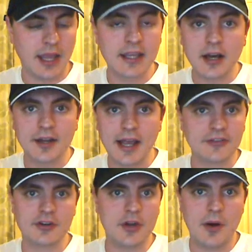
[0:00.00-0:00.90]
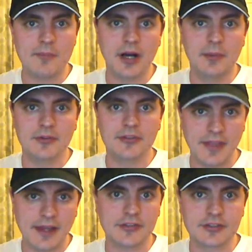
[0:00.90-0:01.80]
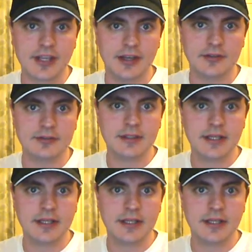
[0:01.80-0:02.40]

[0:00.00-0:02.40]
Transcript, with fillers: A gun has only one purpose, and that is to kill.